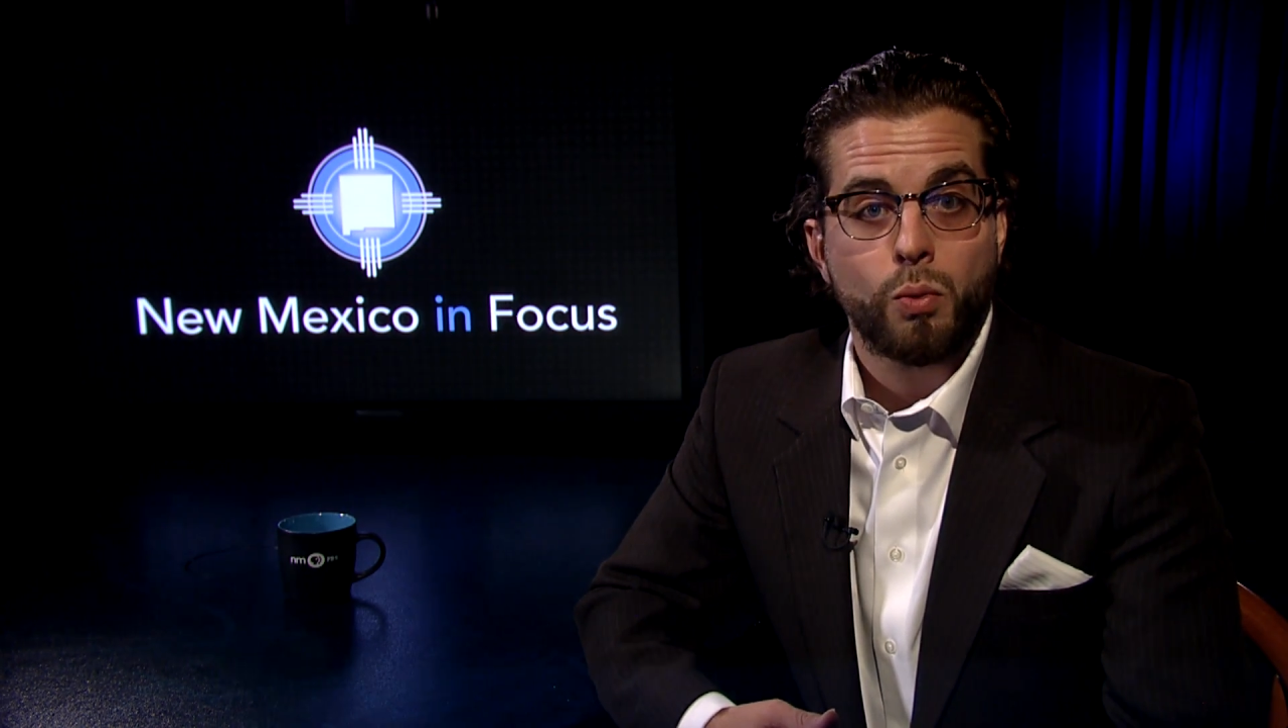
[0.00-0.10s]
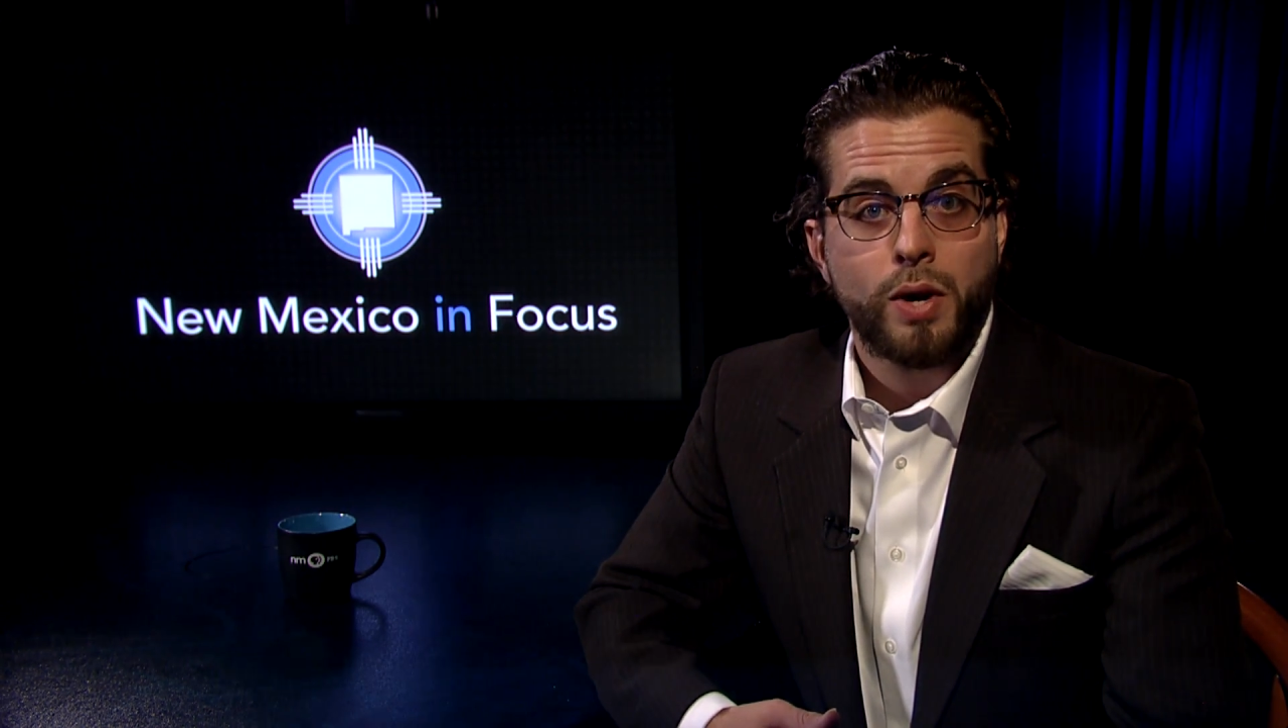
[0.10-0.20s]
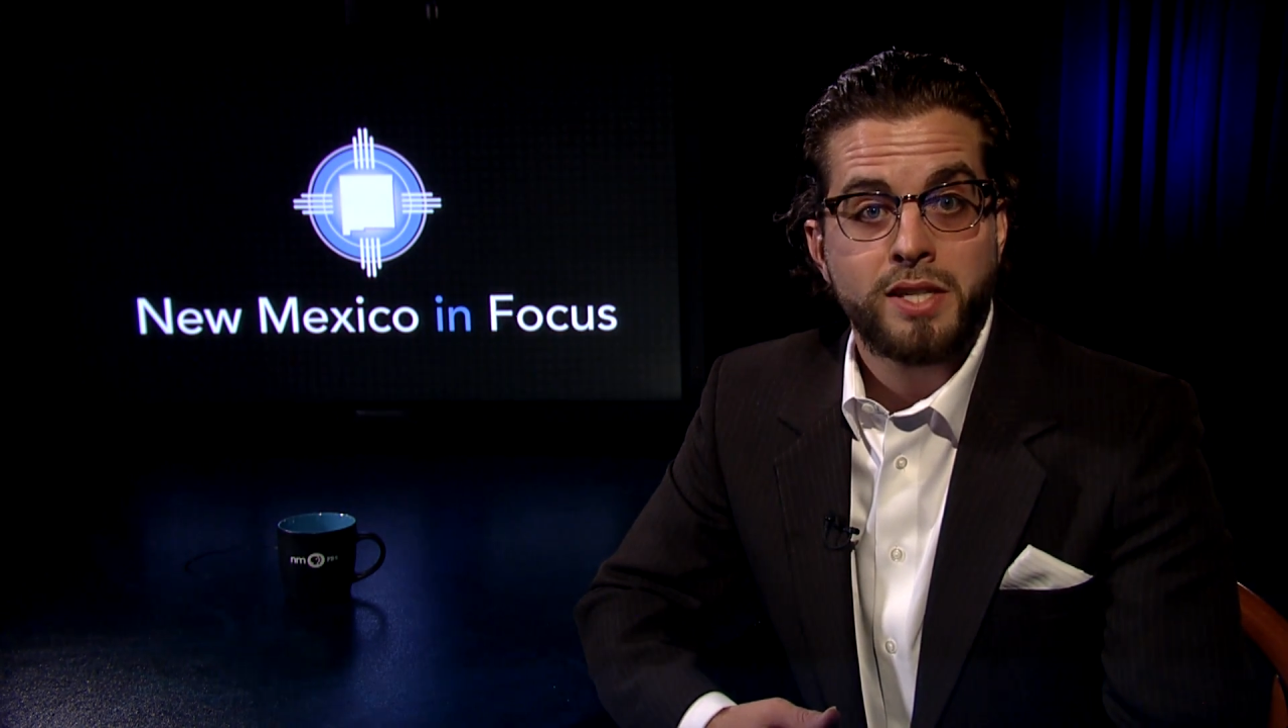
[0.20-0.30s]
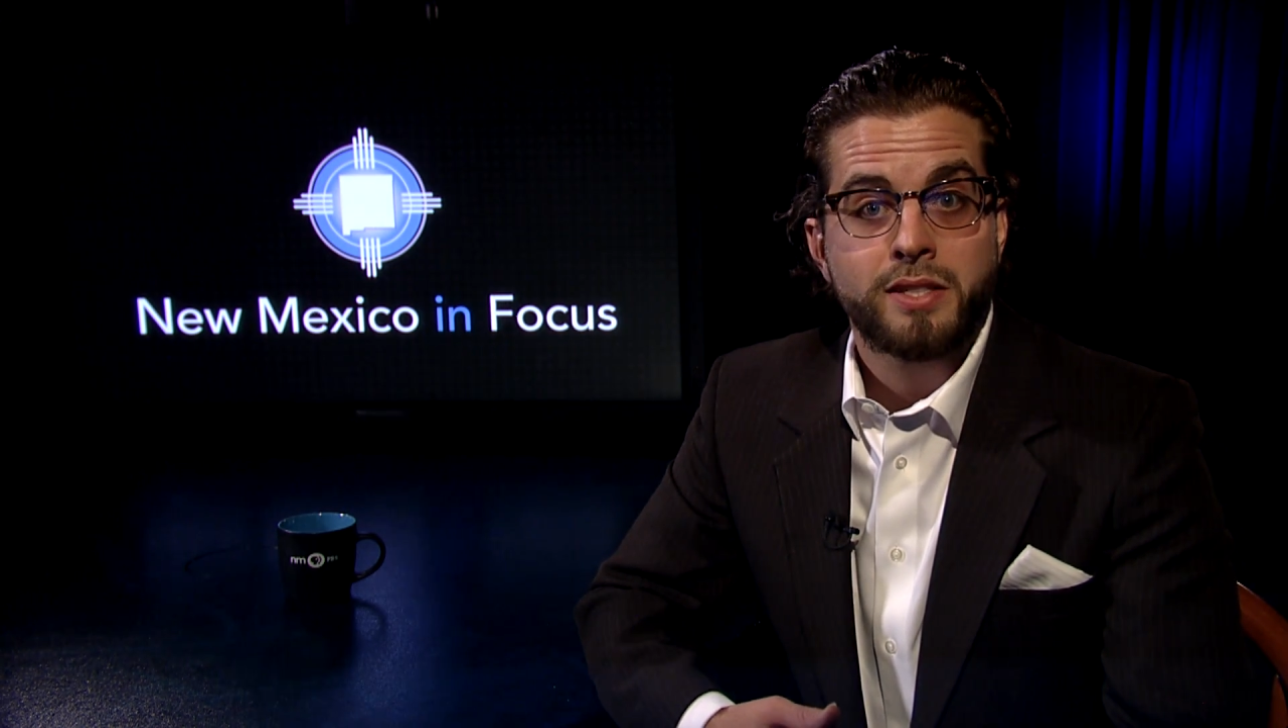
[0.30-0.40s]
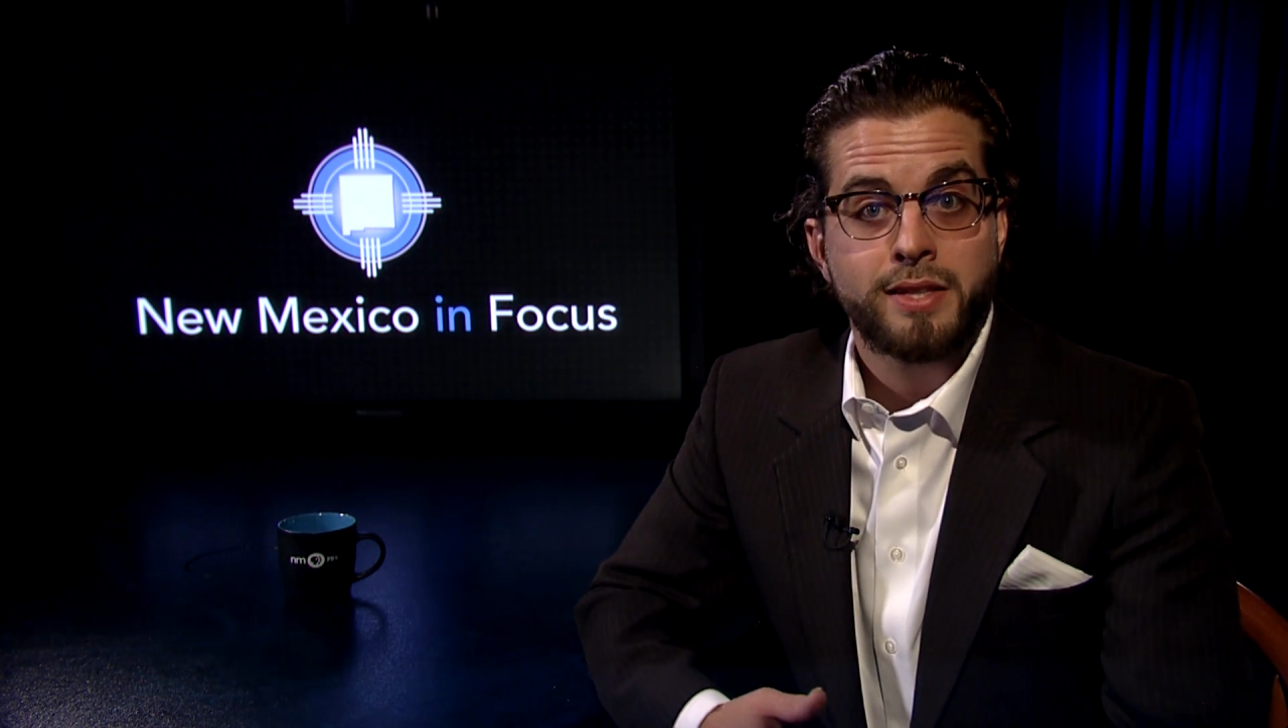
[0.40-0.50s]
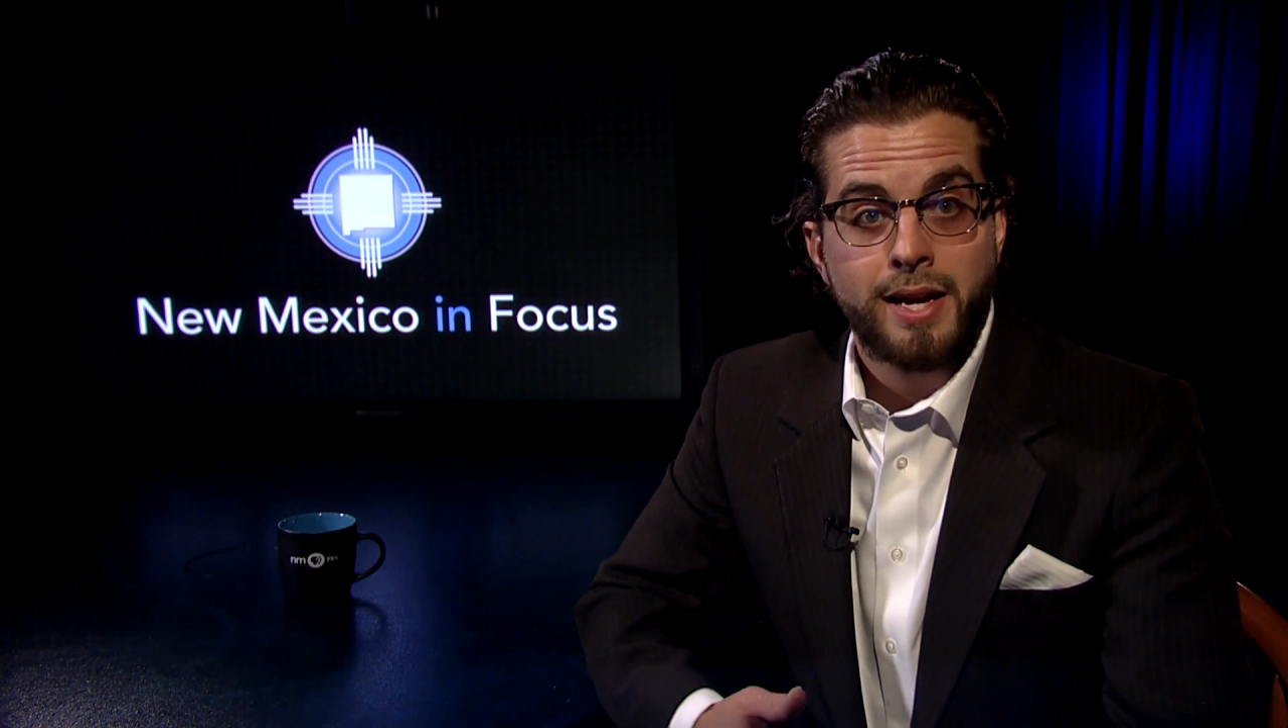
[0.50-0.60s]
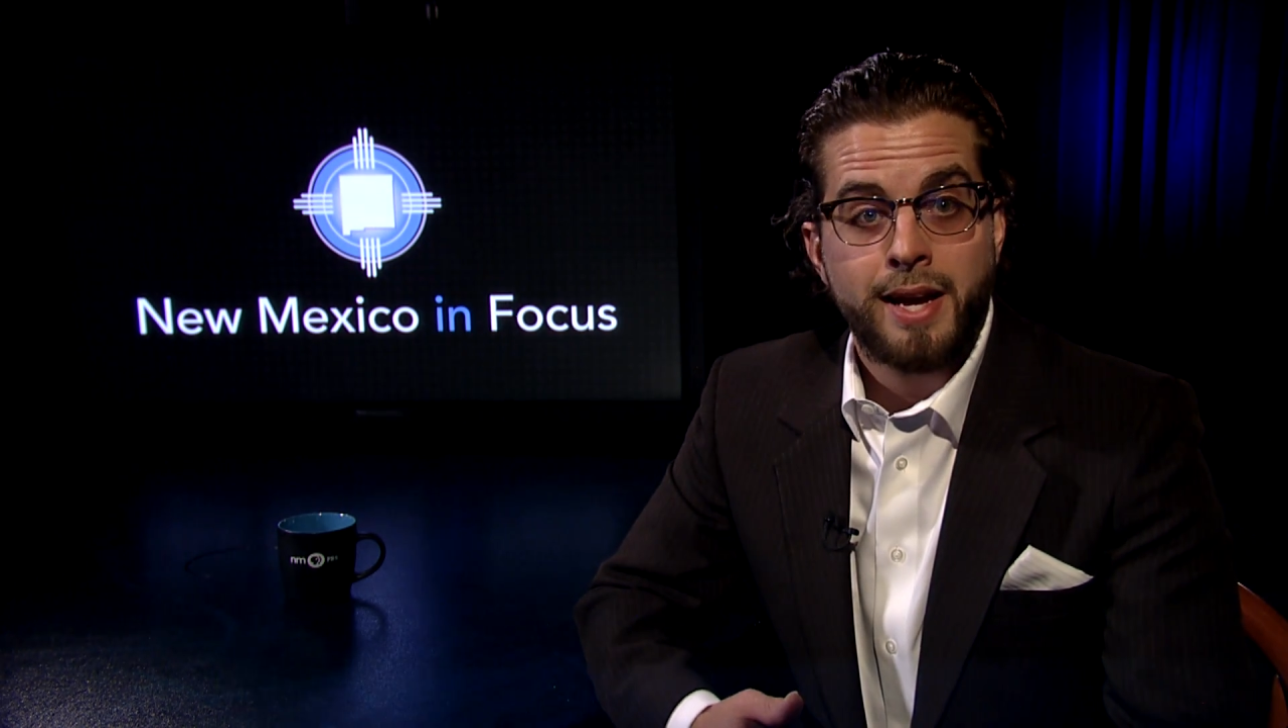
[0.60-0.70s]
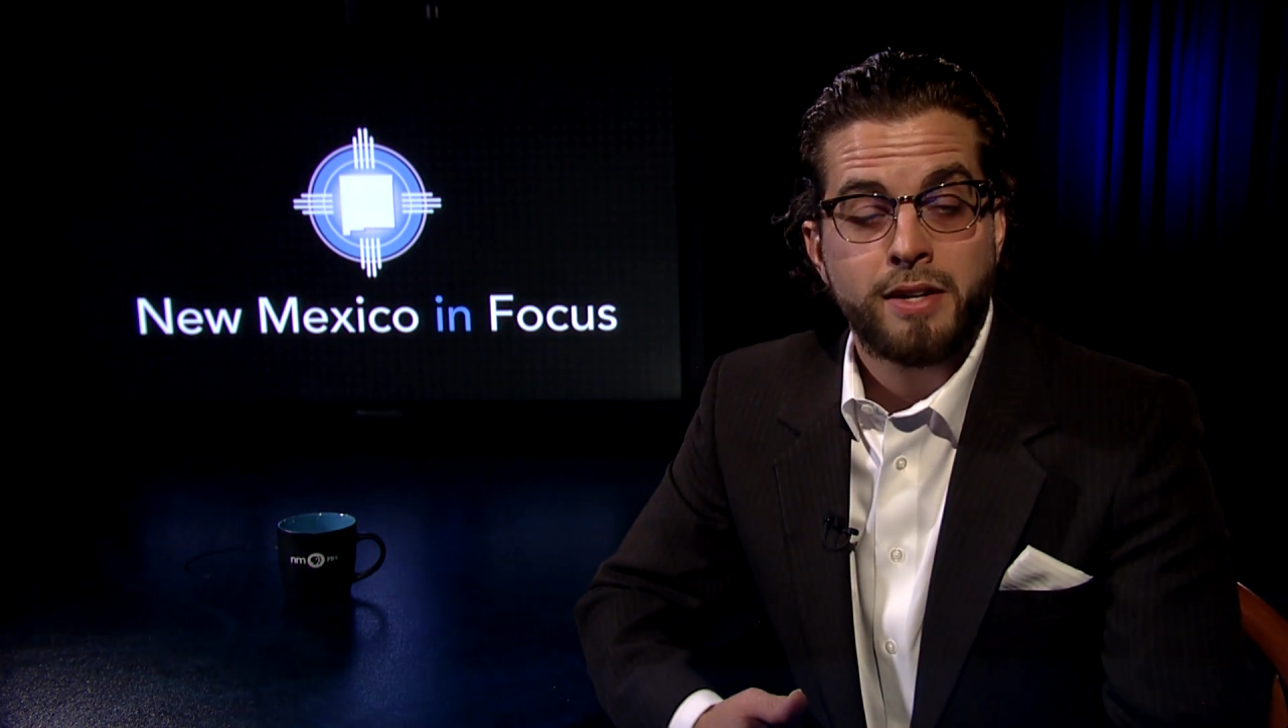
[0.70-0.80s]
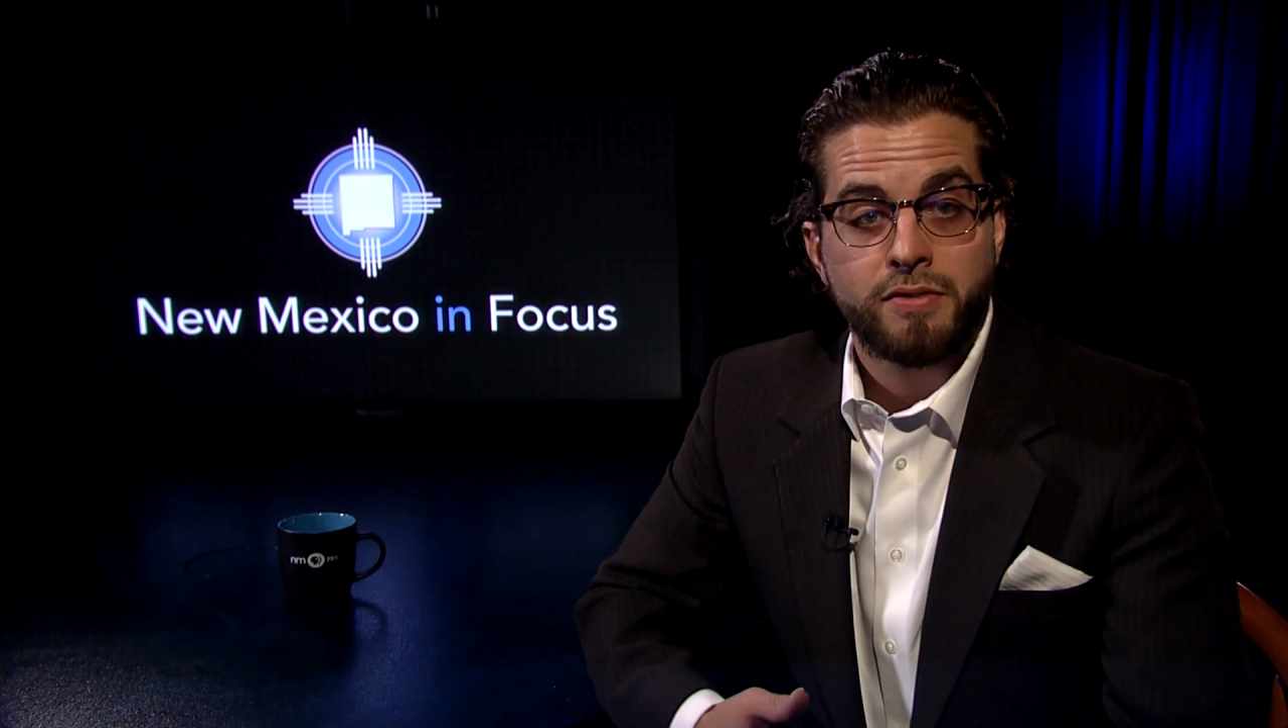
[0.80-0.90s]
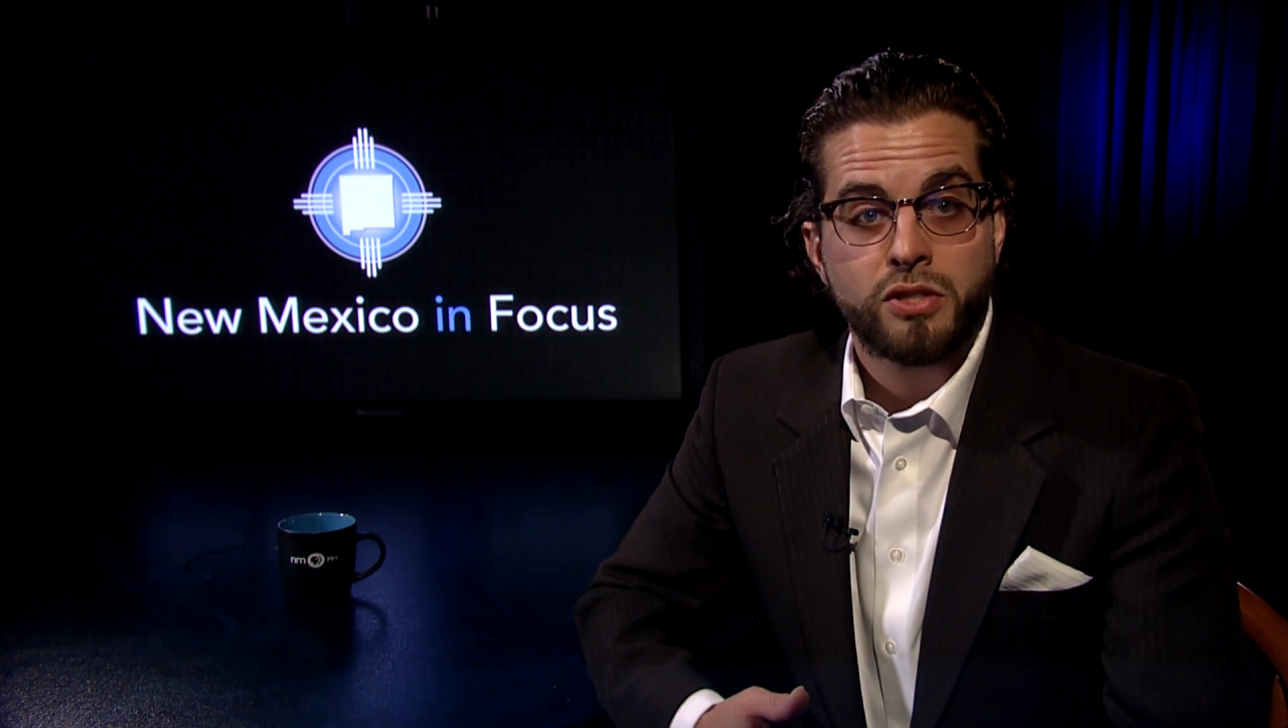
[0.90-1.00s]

waste at the end of